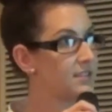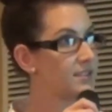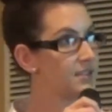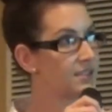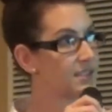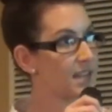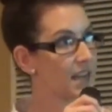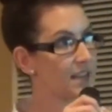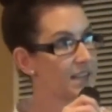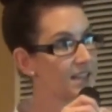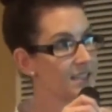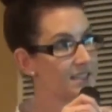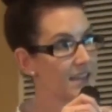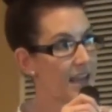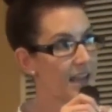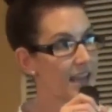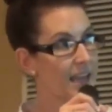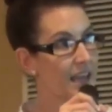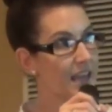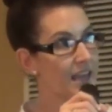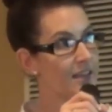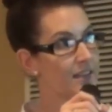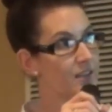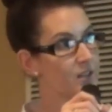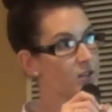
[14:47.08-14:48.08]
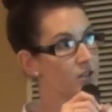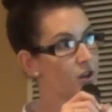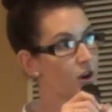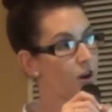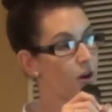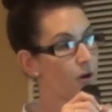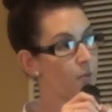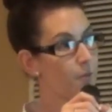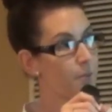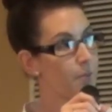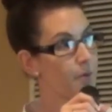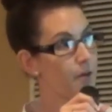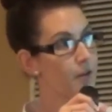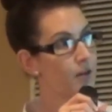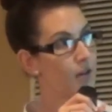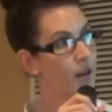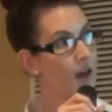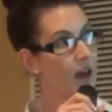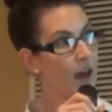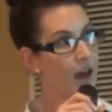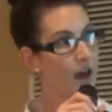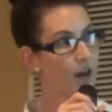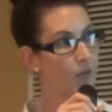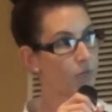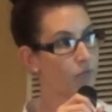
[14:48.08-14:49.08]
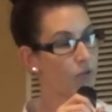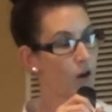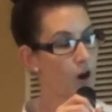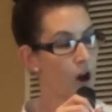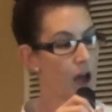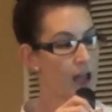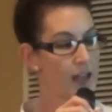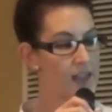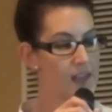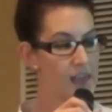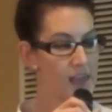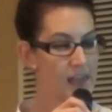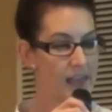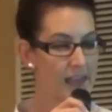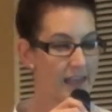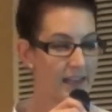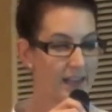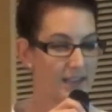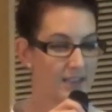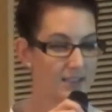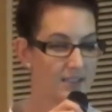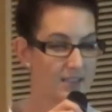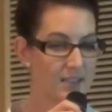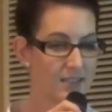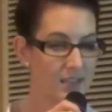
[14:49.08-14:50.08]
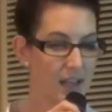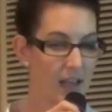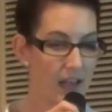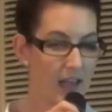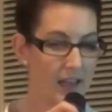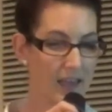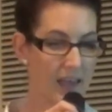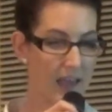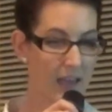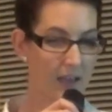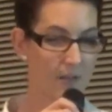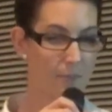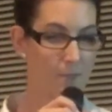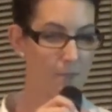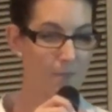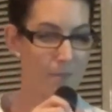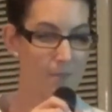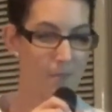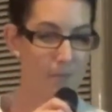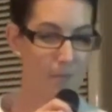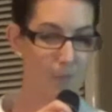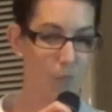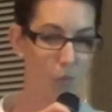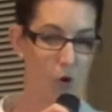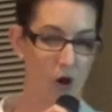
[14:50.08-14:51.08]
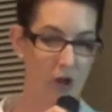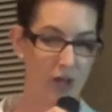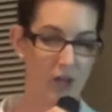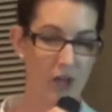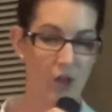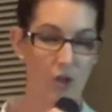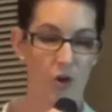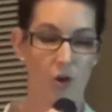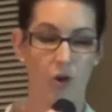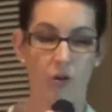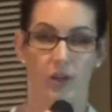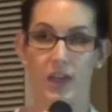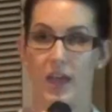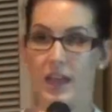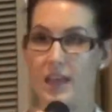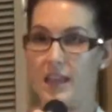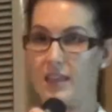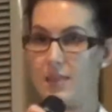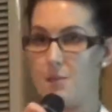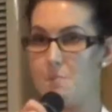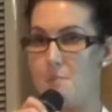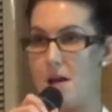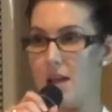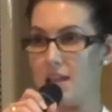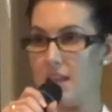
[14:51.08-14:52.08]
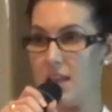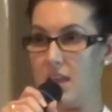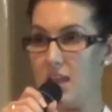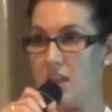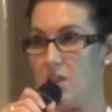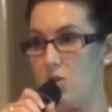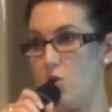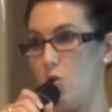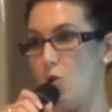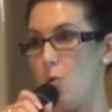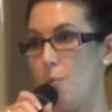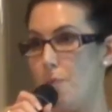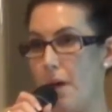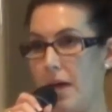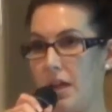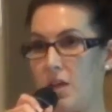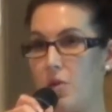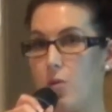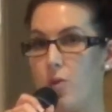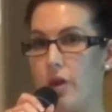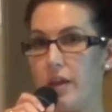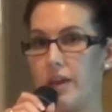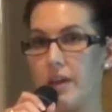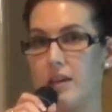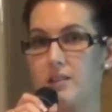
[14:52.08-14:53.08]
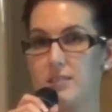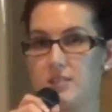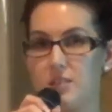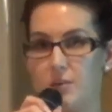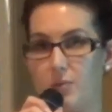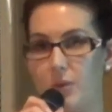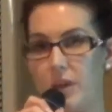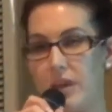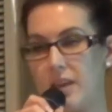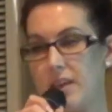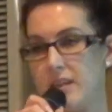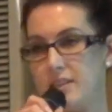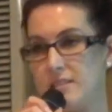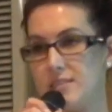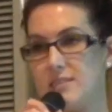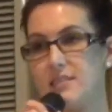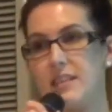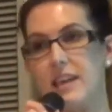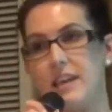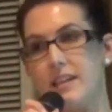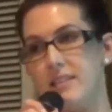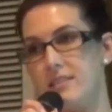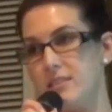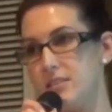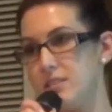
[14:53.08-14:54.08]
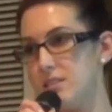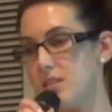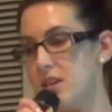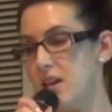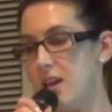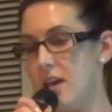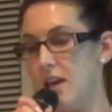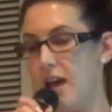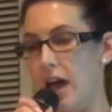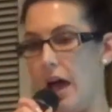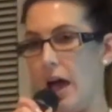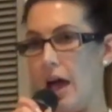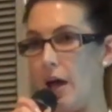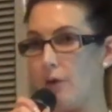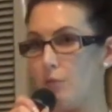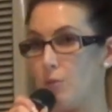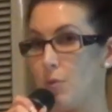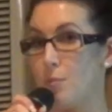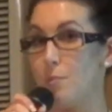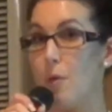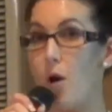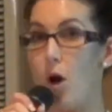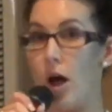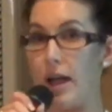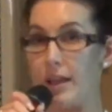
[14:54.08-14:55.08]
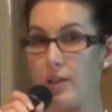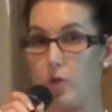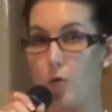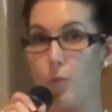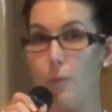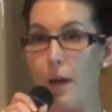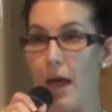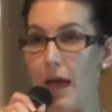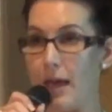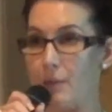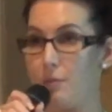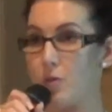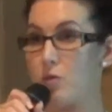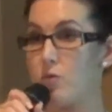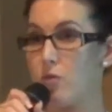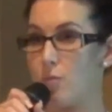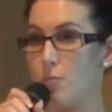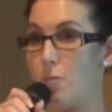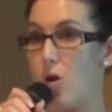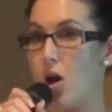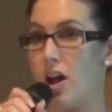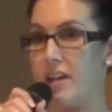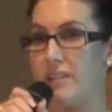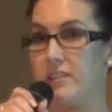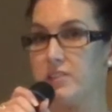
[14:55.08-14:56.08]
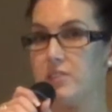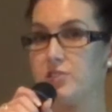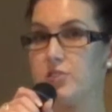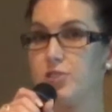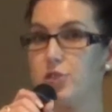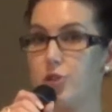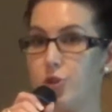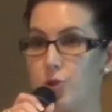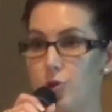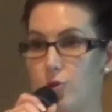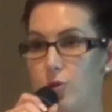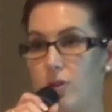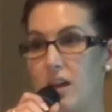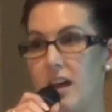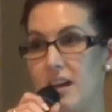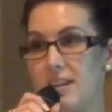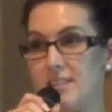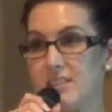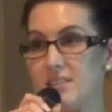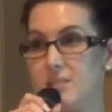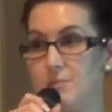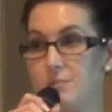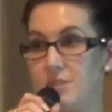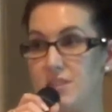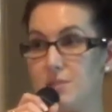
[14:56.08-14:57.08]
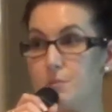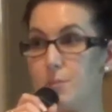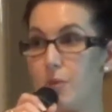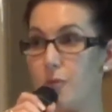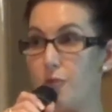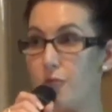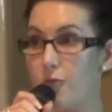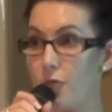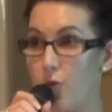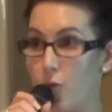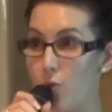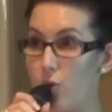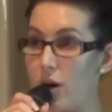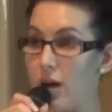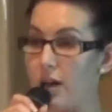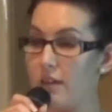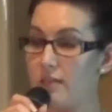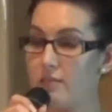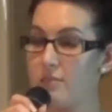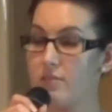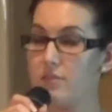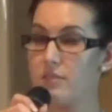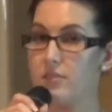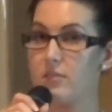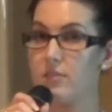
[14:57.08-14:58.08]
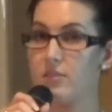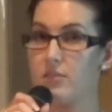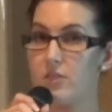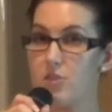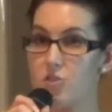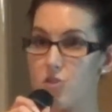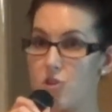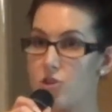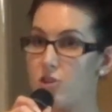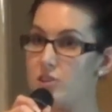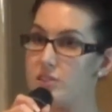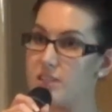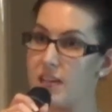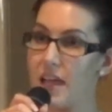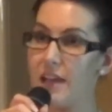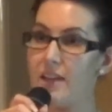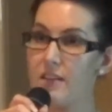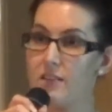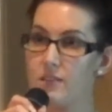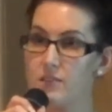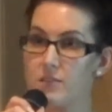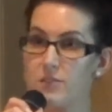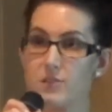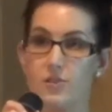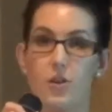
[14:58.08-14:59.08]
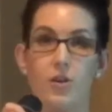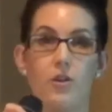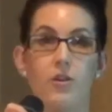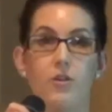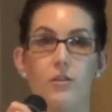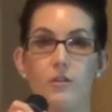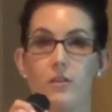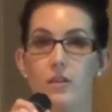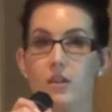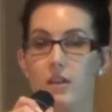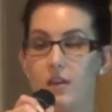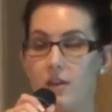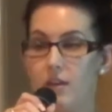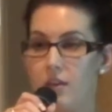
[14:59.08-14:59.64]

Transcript: Data Daddy at the top right is, again, working on getting the money in your bank quicker, so we can send payment reminders to your customers before the due date. So